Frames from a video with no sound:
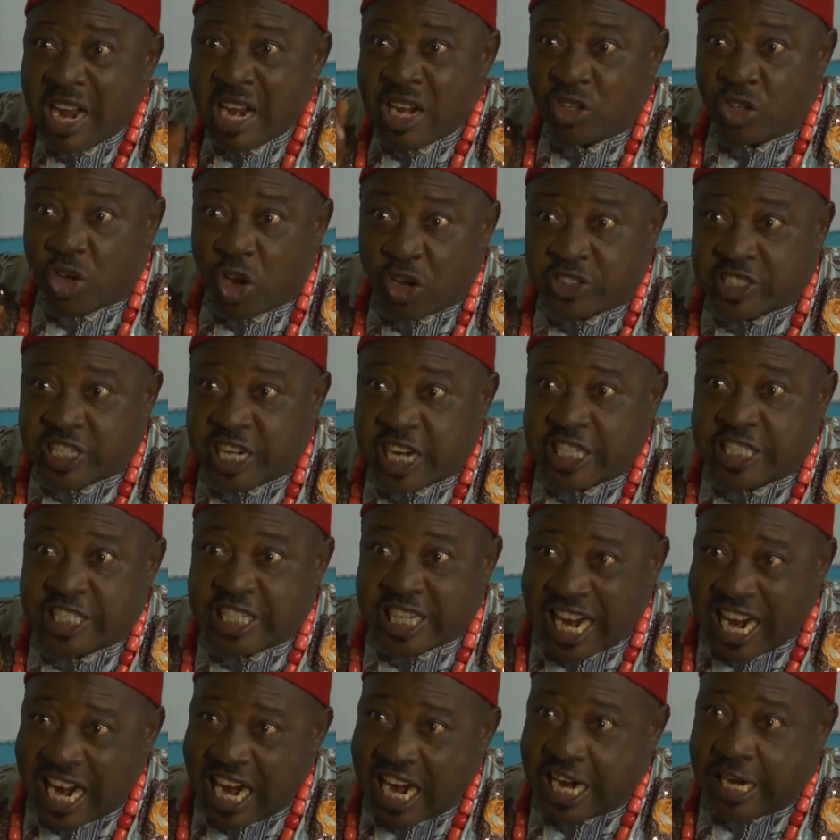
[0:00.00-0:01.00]
Not a
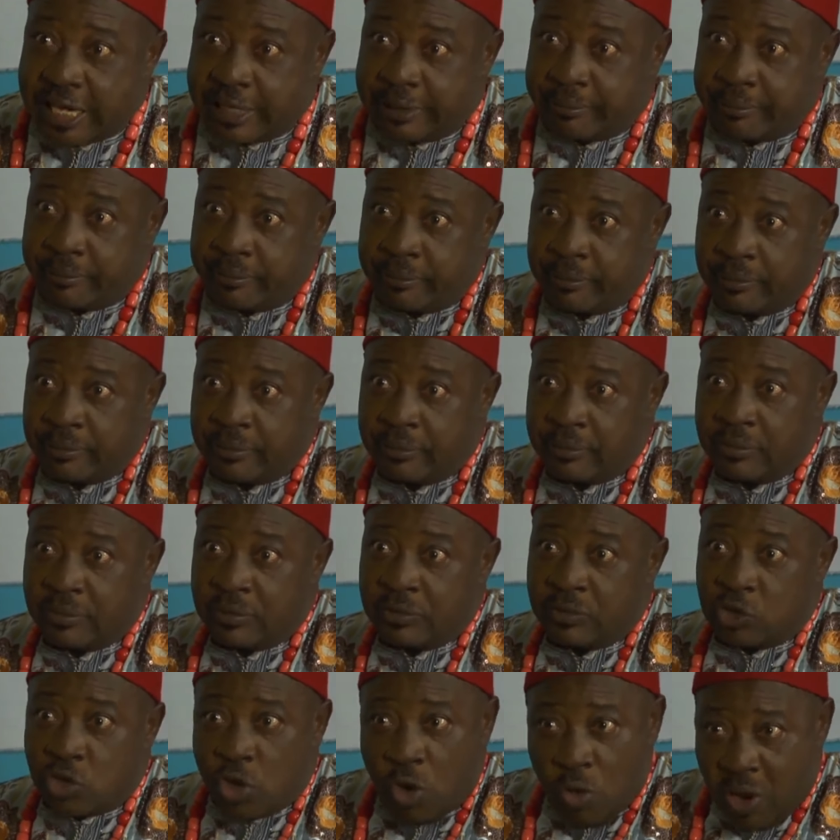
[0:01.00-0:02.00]
dime.
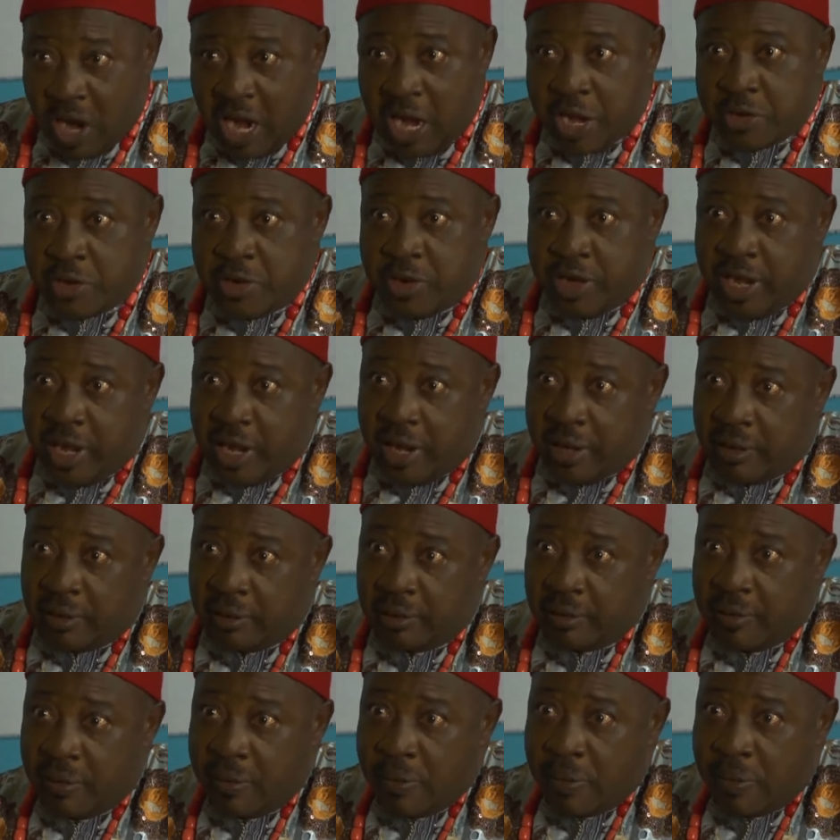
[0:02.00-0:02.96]
So why are you here?